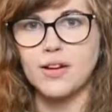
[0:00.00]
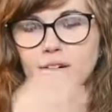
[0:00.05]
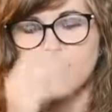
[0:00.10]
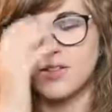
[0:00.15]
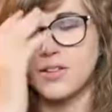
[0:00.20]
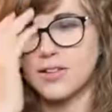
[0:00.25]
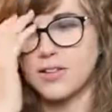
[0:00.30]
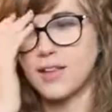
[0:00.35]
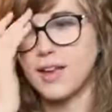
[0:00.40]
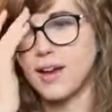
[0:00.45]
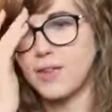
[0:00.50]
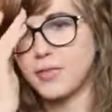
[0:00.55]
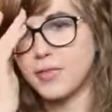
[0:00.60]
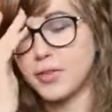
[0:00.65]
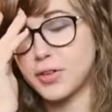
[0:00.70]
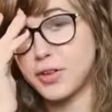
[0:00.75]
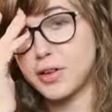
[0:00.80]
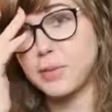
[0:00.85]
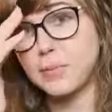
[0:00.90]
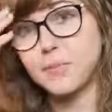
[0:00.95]
this live
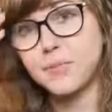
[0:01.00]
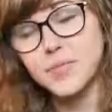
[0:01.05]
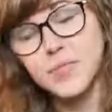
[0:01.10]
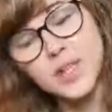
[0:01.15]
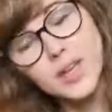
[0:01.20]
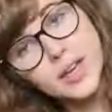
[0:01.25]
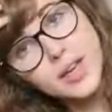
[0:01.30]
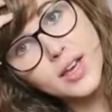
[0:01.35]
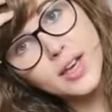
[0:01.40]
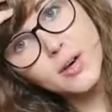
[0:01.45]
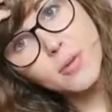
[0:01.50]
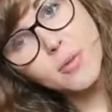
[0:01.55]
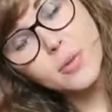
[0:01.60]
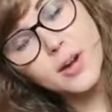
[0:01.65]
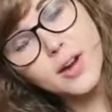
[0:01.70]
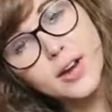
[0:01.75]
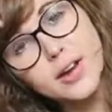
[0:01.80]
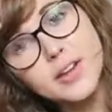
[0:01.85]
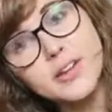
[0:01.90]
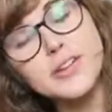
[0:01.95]
stream, we're
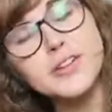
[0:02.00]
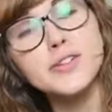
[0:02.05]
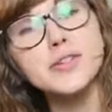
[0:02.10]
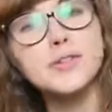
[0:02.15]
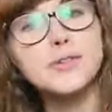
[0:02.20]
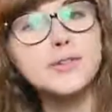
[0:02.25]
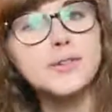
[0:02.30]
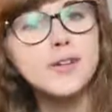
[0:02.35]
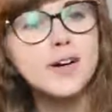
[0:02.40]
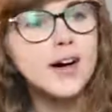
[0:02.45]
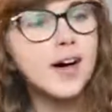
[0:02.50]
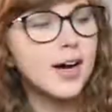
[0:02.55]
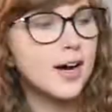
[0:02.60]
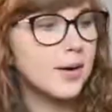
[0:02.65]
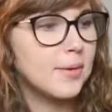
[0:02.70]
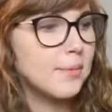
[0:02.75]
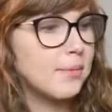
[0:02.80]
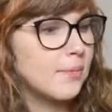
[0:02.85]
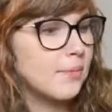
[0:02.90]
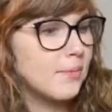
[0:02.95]
gonna do
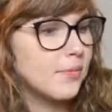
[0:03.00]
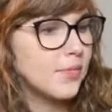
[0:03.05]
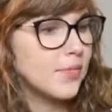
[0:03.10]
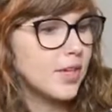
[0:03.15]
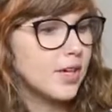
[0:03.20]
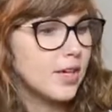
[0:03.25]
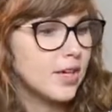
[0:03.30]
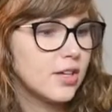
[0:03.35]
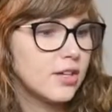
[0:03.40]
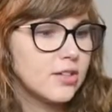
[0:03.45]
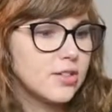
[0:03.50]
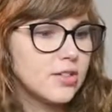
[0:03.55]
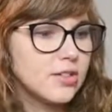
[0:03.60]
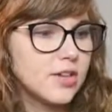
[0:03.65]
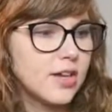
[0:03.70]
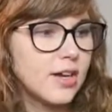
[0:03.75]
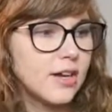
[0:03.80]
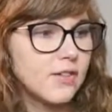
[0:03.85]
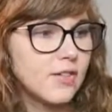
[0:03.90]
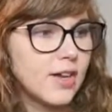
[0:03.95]
just
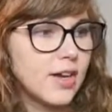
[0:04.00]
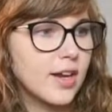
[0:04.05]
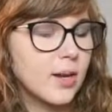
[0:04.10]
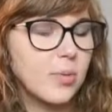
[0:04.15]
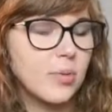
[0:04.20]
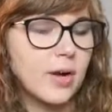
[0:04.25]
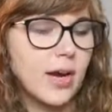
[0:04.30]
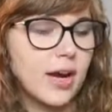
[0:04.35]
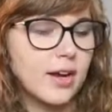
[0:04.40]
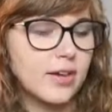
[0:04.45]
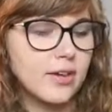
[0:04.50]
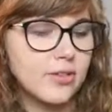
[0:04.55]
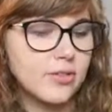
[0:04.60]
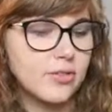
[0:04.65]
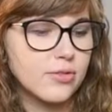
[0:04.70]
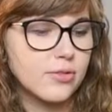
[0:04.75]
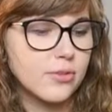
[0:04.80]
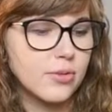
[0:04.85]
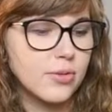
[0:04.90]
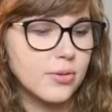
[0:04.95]
kind of like a
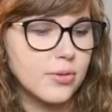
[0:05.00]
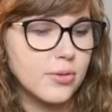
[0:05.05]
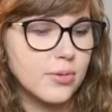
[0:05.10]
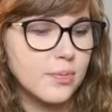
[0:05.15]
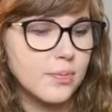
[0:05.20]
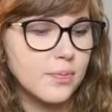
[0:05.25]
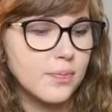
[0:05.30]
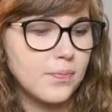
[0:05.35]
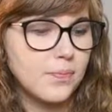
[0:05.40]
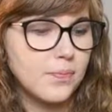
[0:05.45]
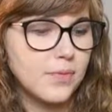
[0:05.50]
practice room,